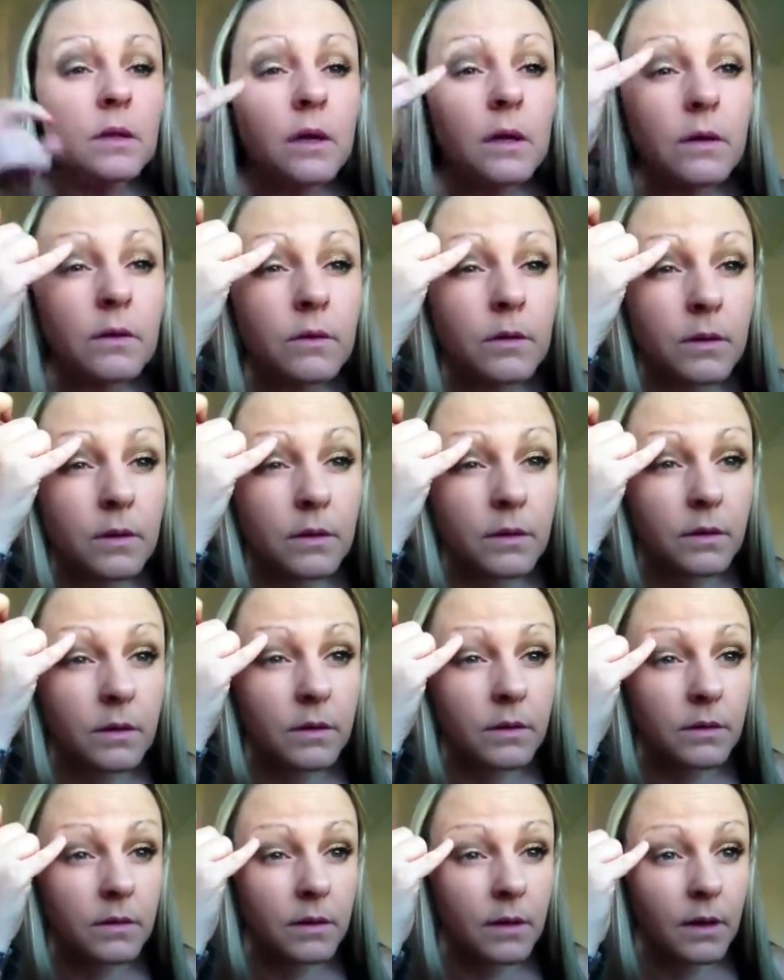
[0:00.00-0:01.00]
So
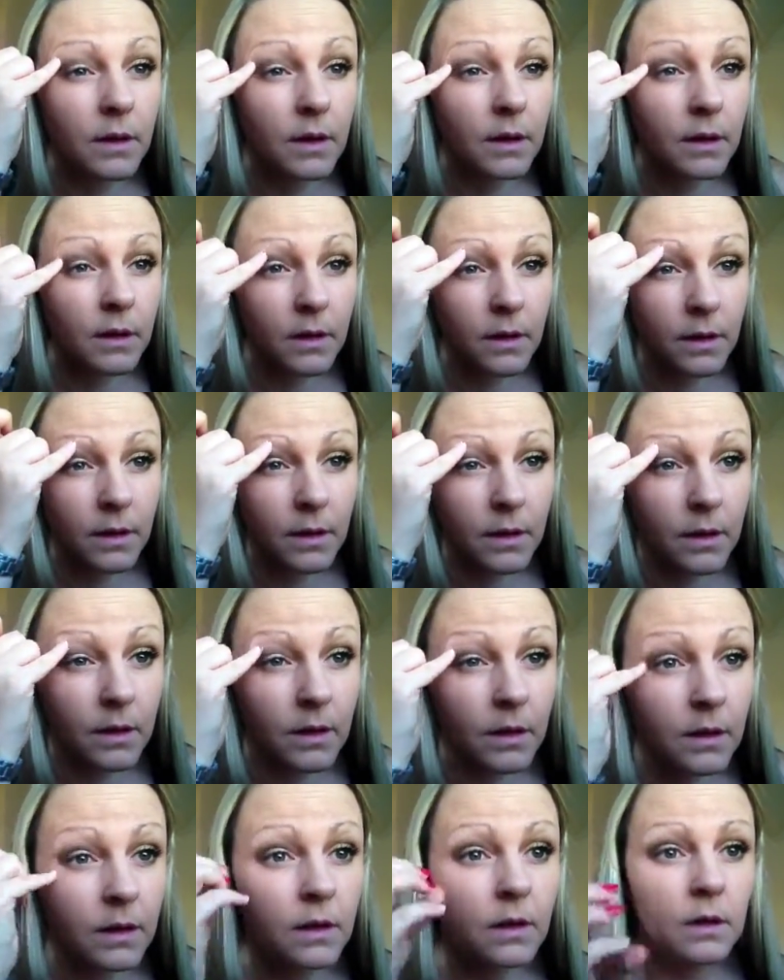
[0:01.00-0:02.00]
just there.
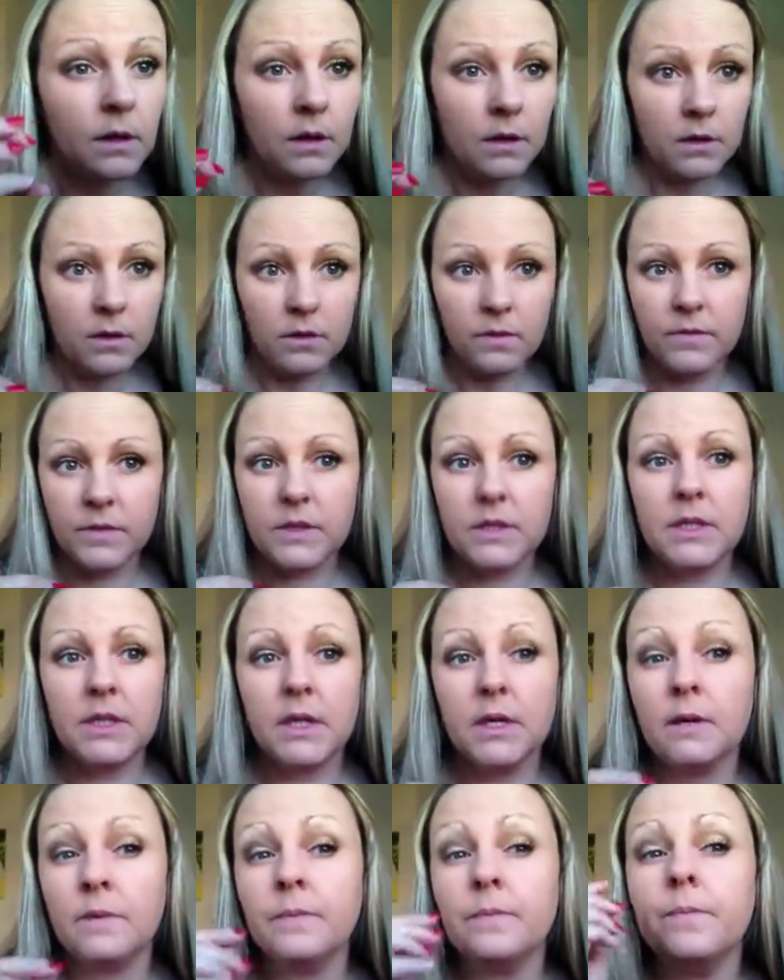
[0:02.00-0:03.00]
And
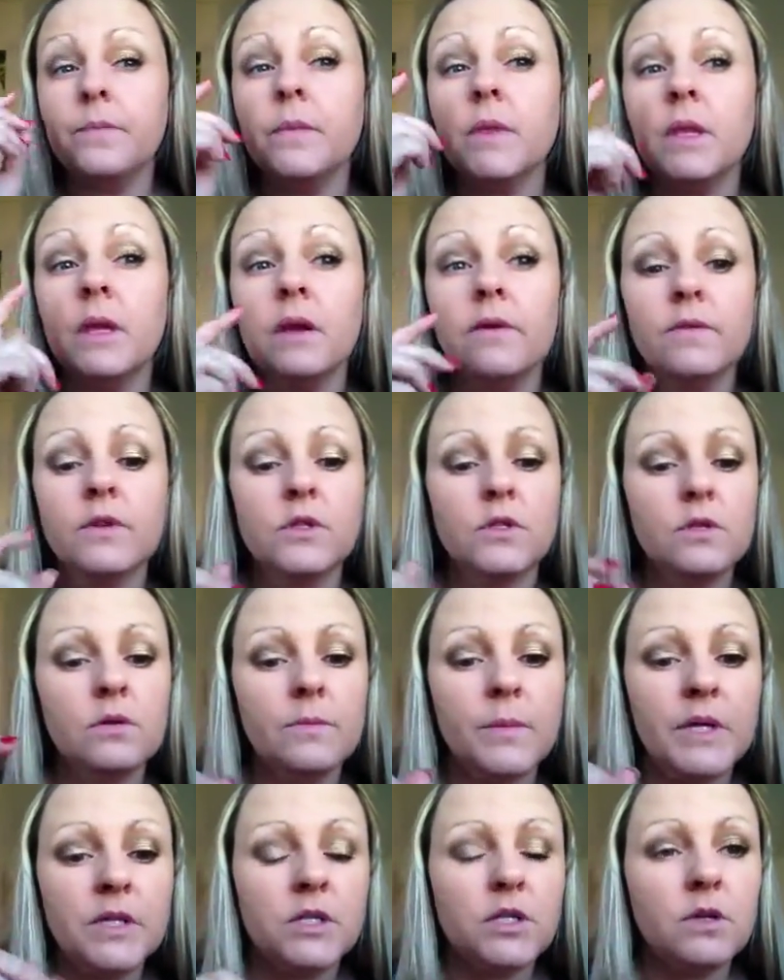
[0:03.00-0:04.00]
obviously if you do a
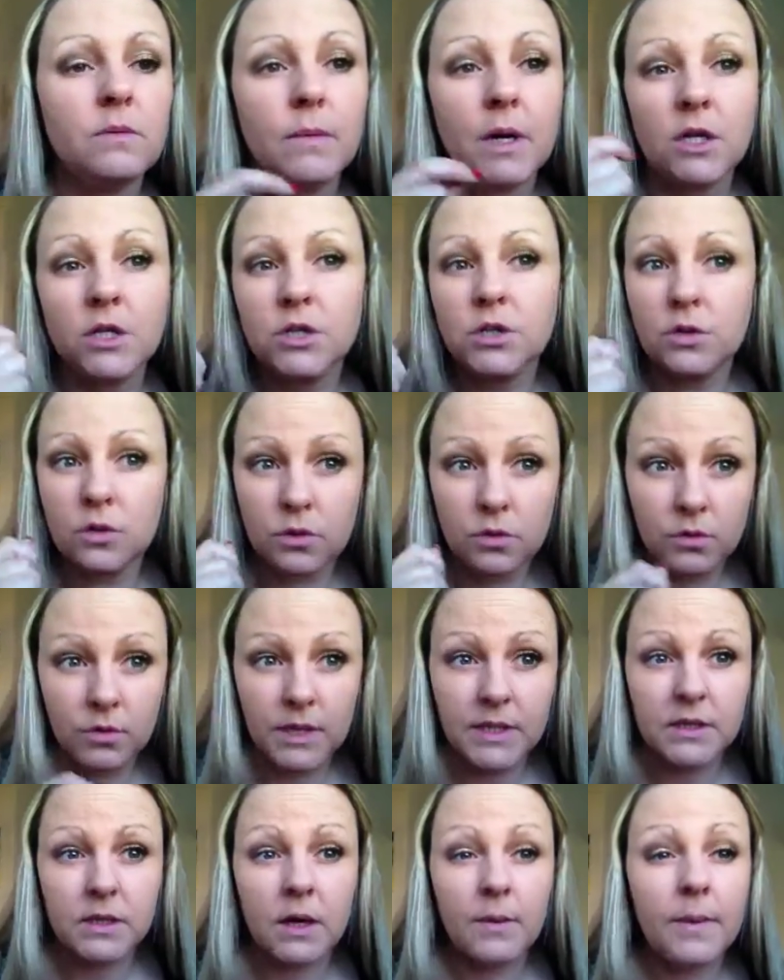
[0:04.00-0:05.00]
bit too much, you can
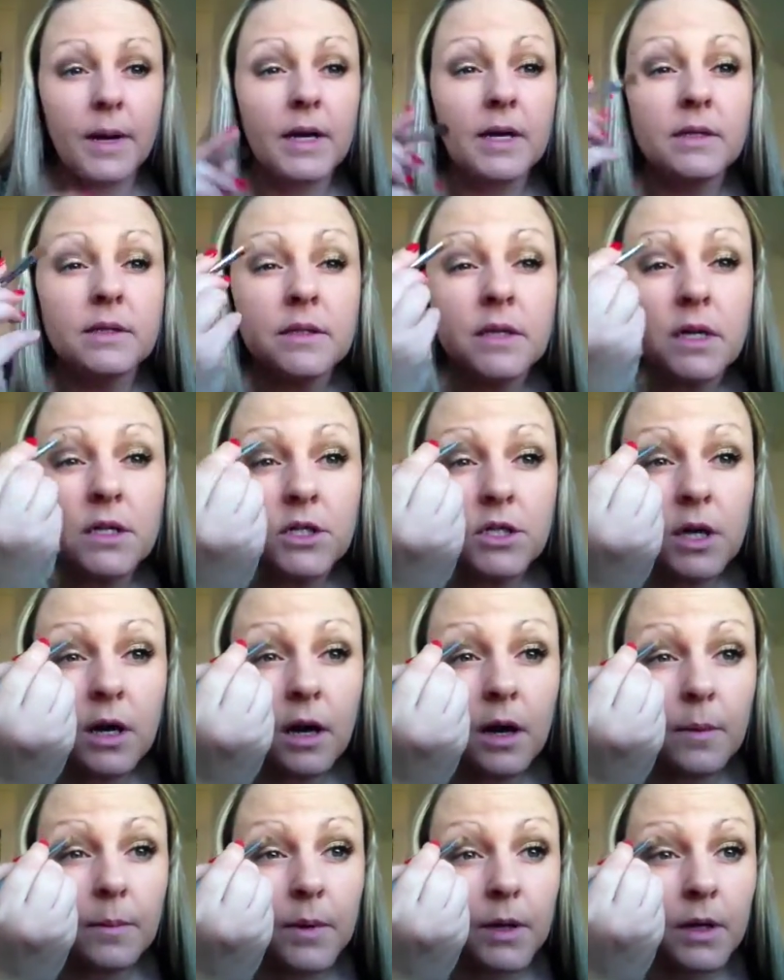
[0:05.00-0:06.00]
always go back and touch it
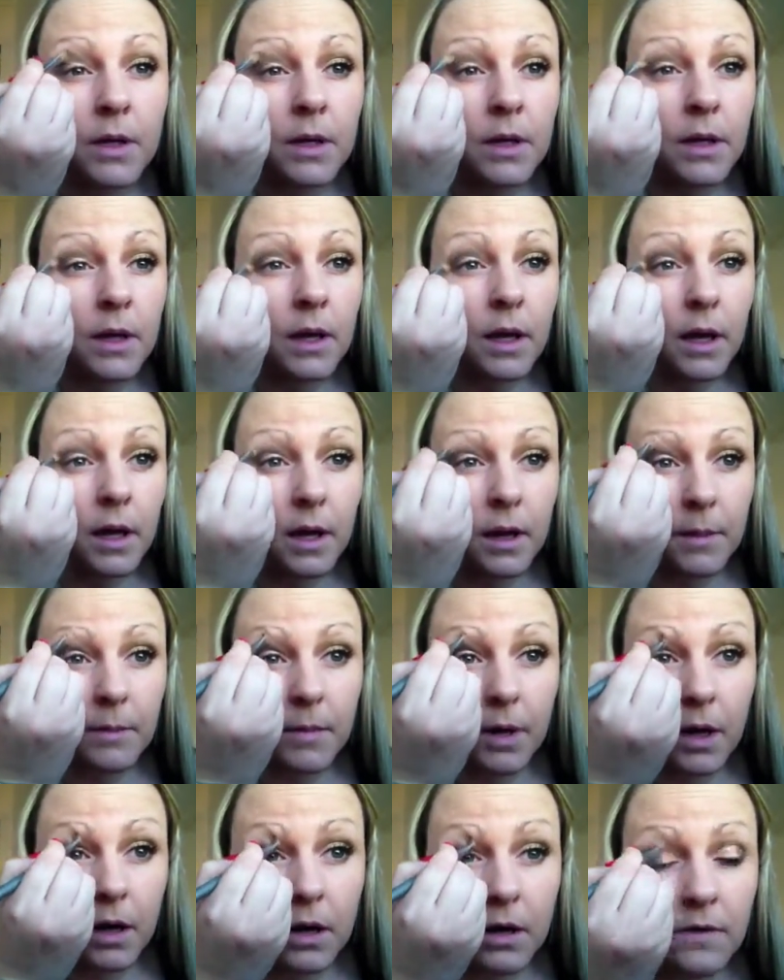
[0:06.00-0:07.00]
up
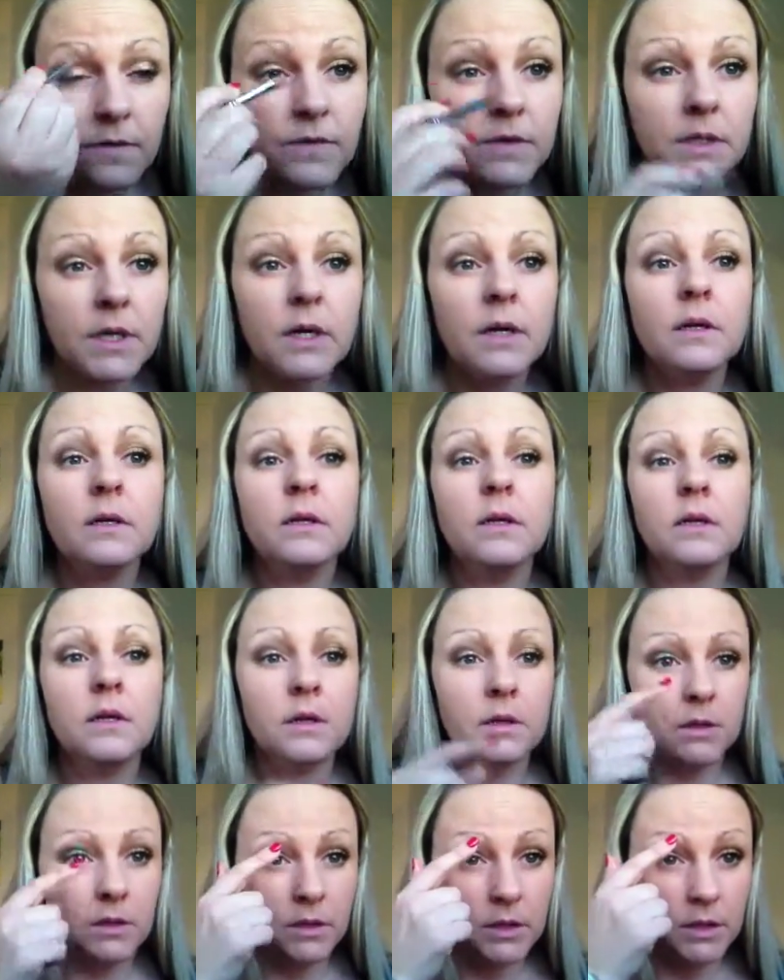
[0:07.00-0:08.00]
after
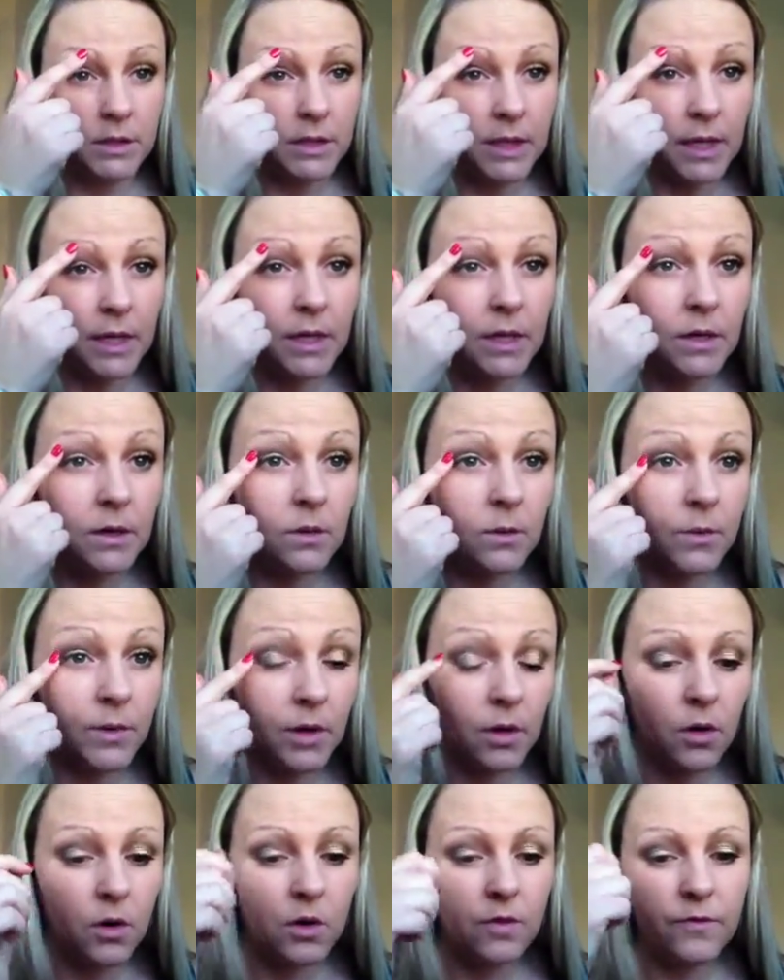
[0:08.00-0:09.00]
to take a little
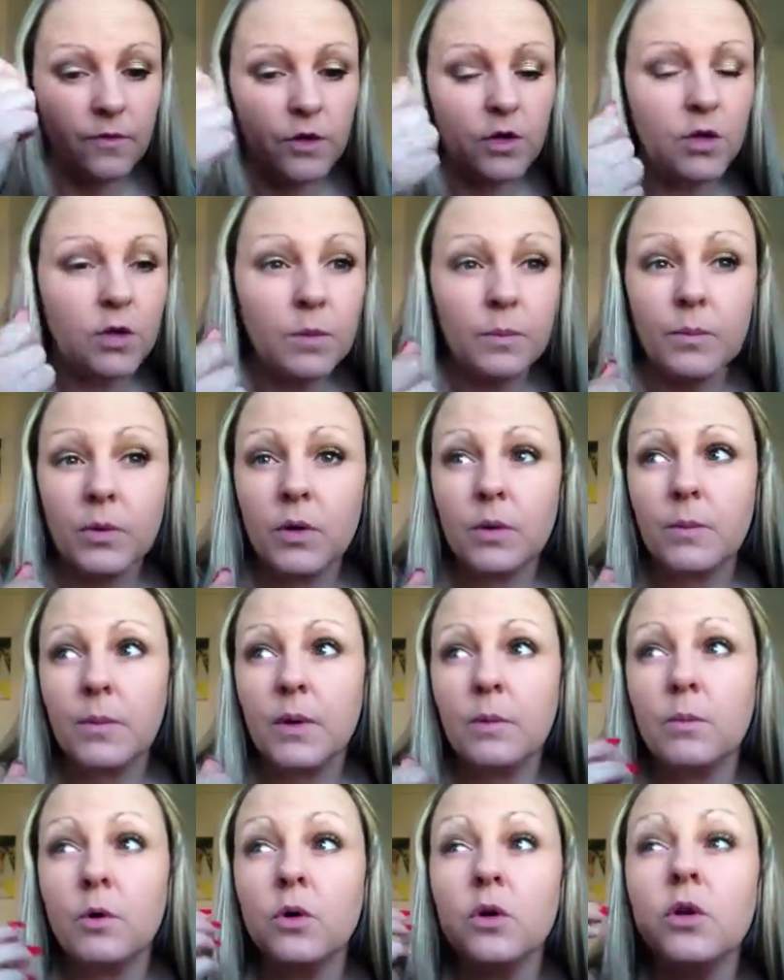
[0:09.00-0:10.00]
bit off, or you can put a
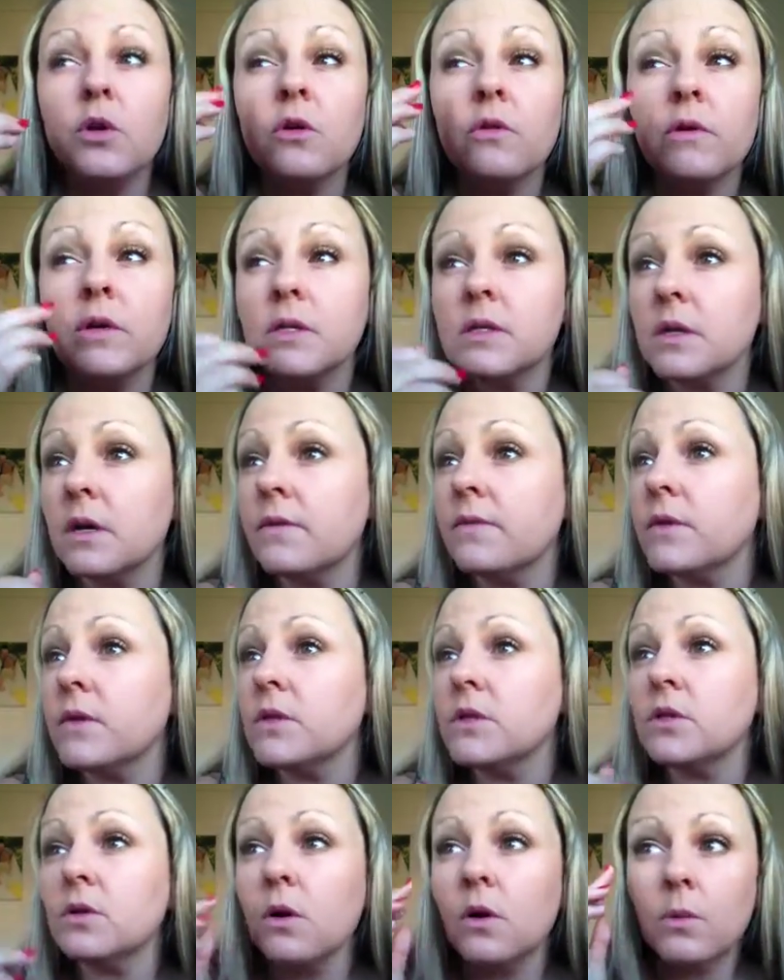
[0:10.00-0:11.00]
bit more Curious over
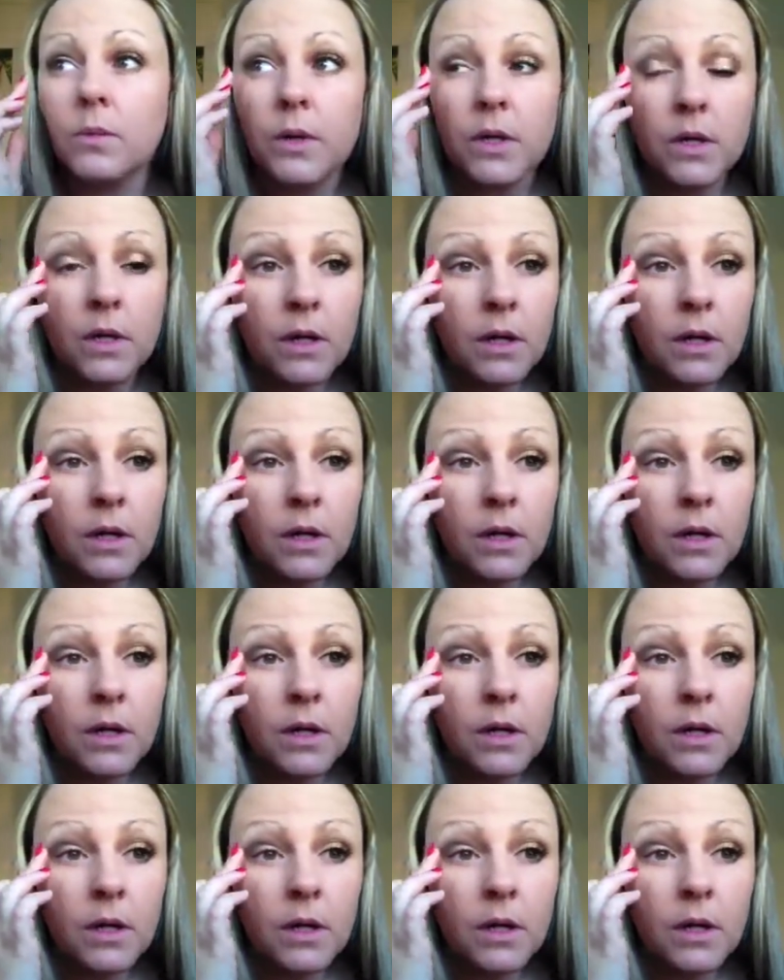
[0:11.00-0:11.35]
the top.